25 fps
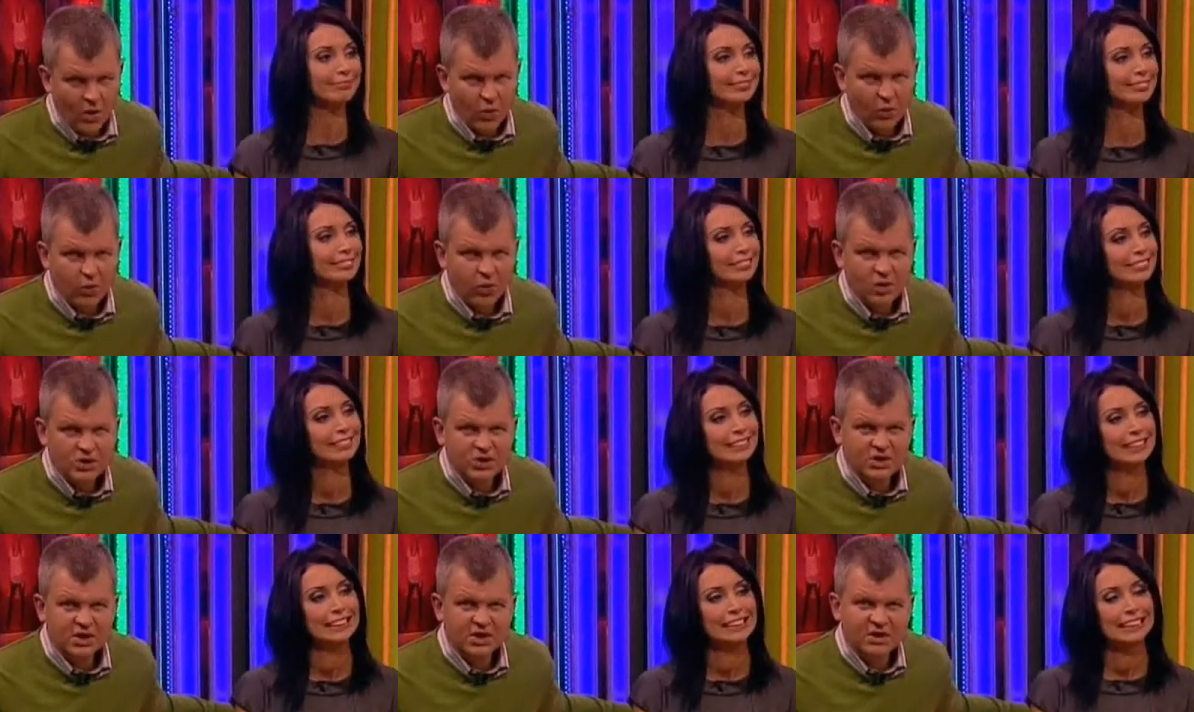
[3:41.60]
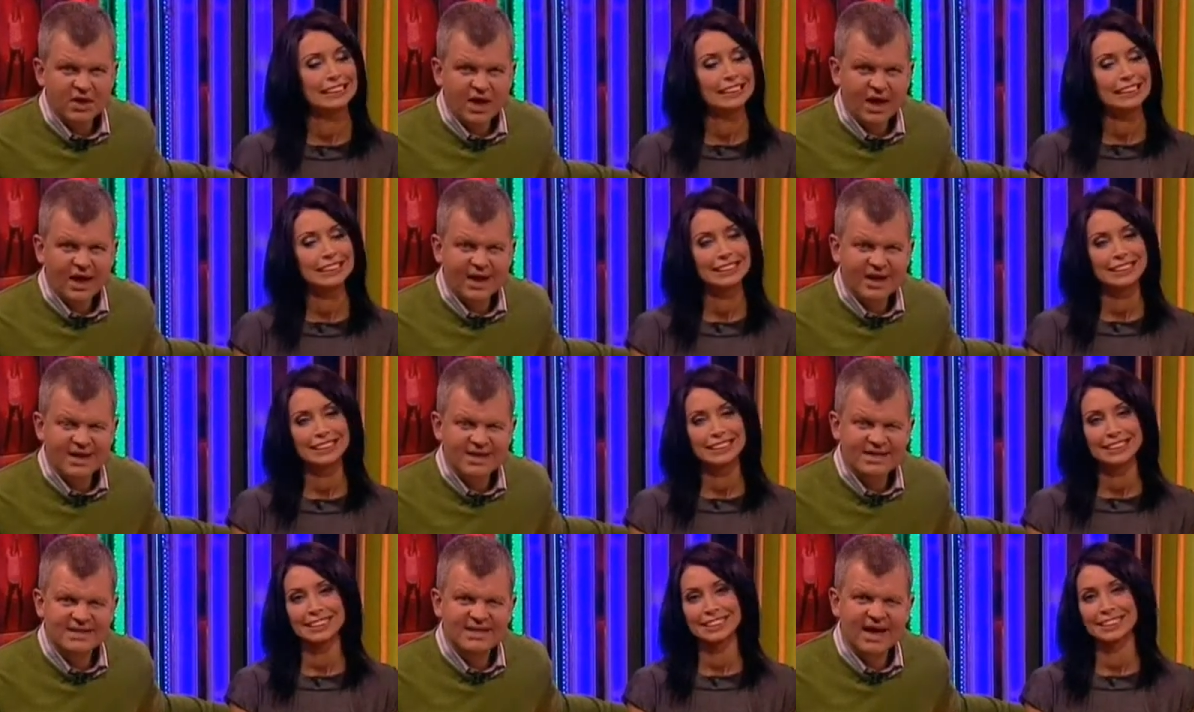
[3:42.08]
Speaker 1: Well, watching that
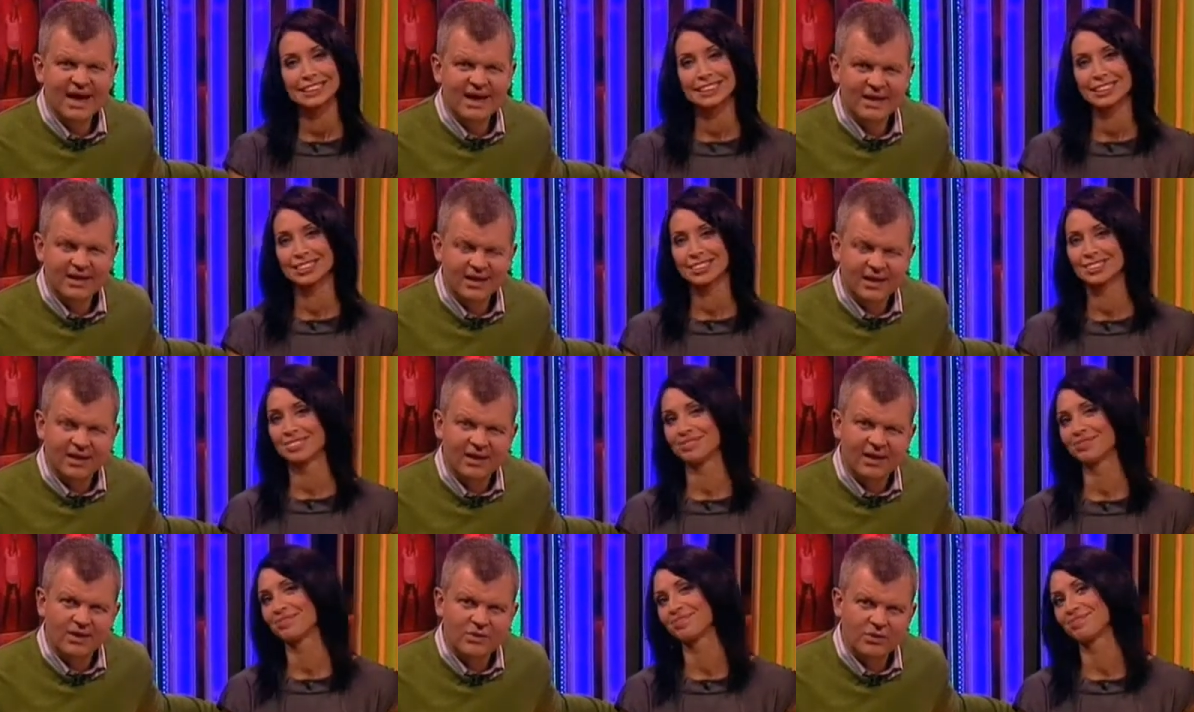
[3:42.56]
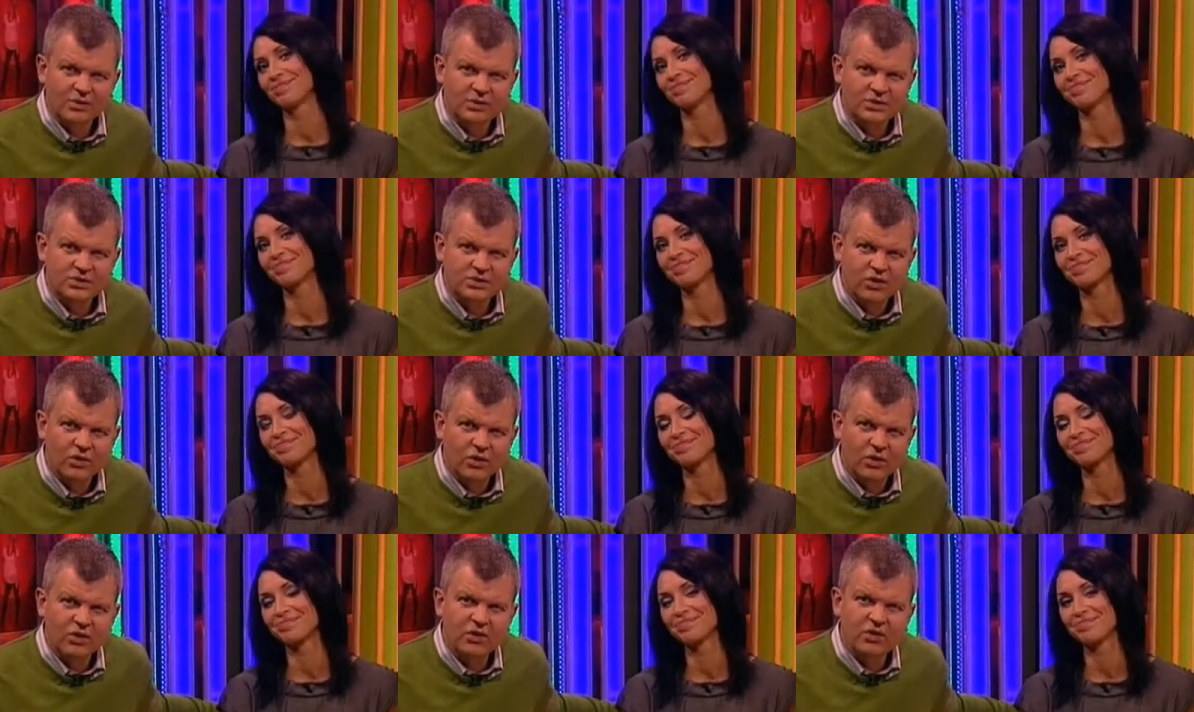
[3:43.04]
intently was
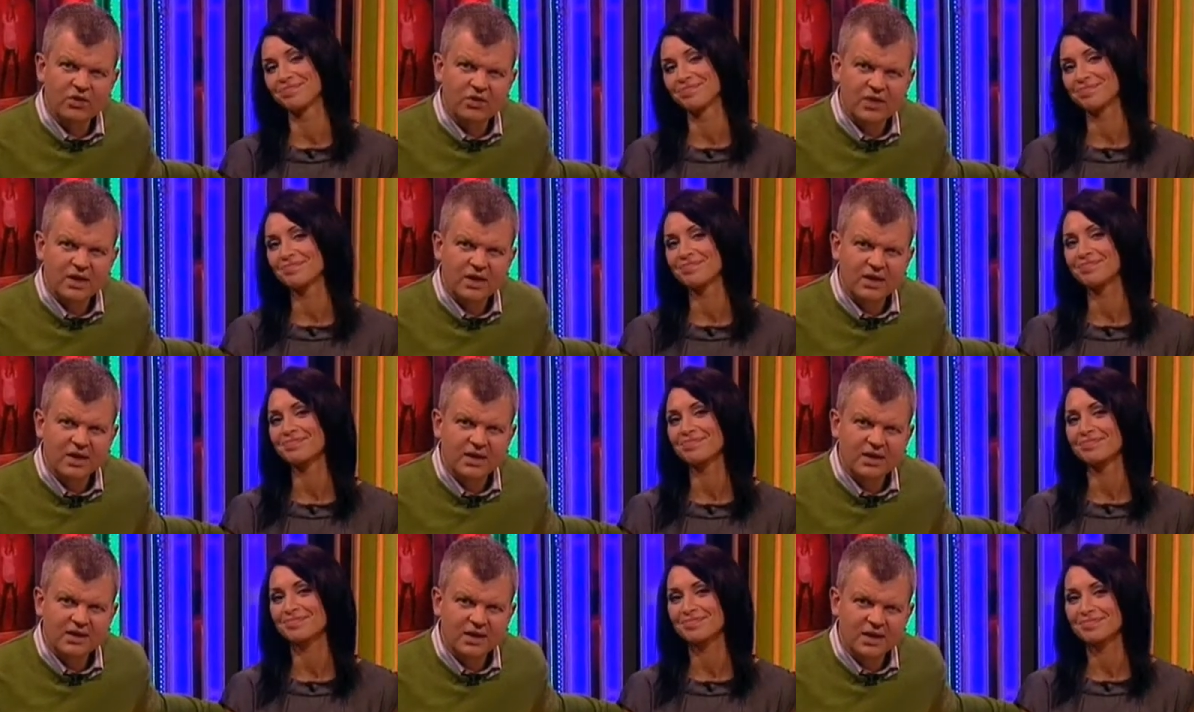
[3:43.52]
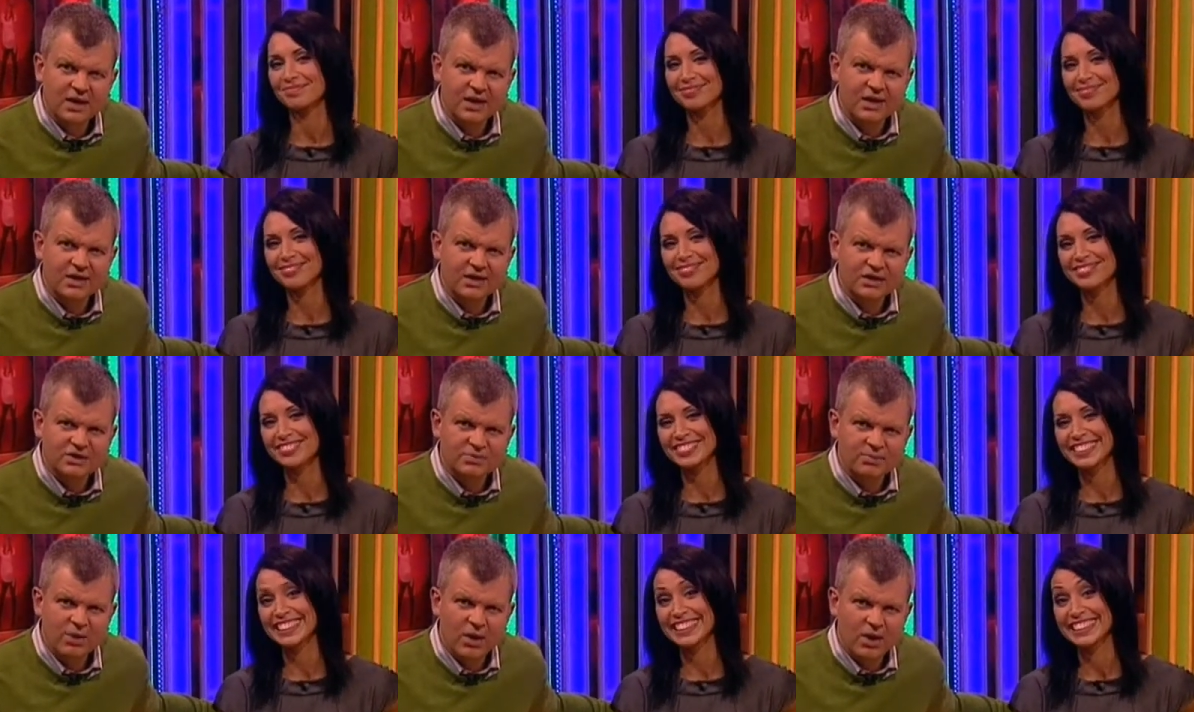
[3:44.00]
none other than oh.
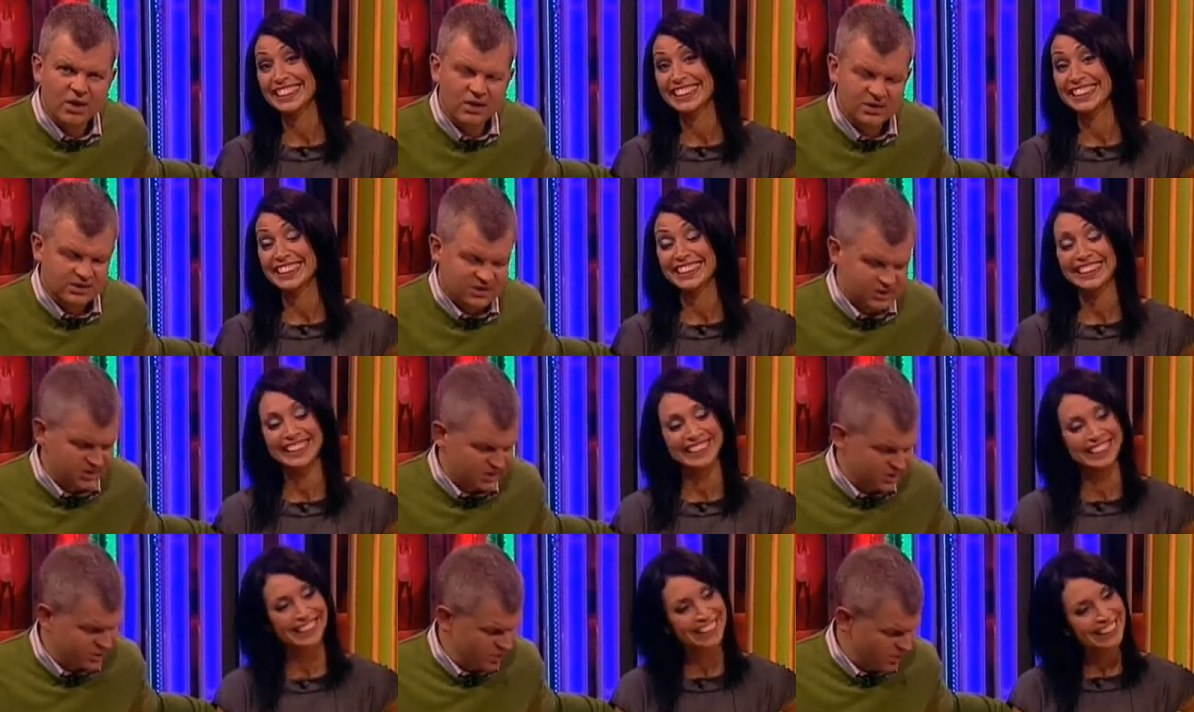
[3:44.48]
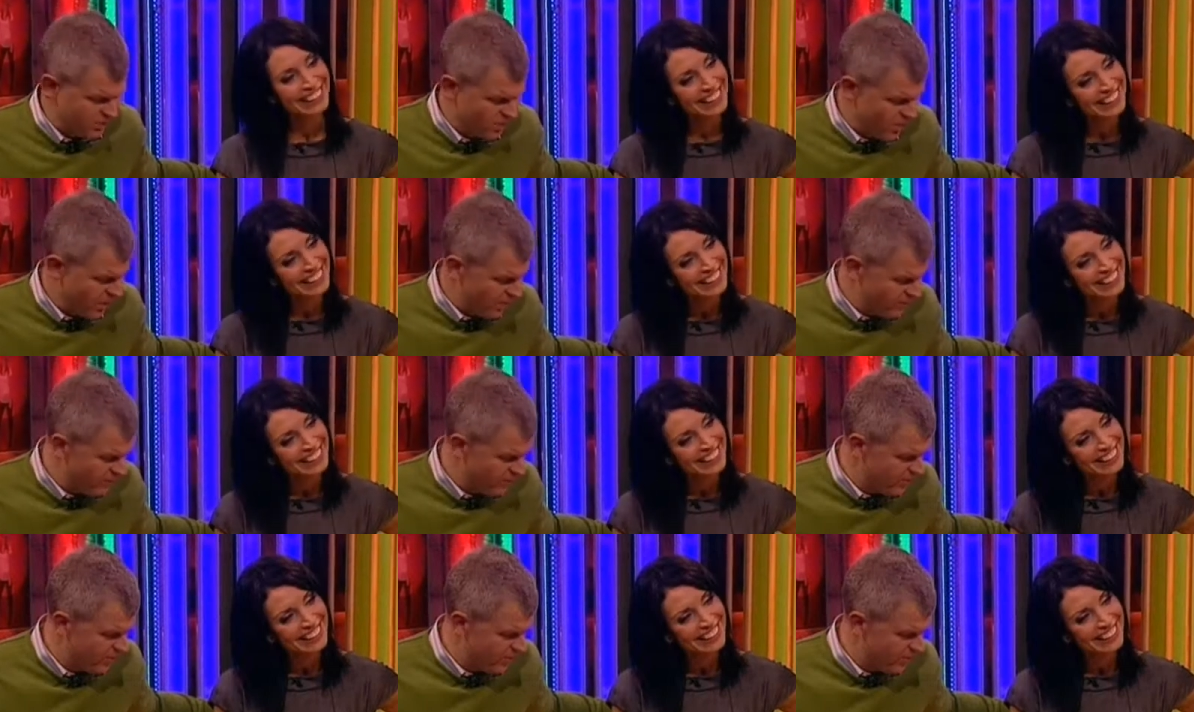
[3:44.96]
Nicholas Parsons, who apart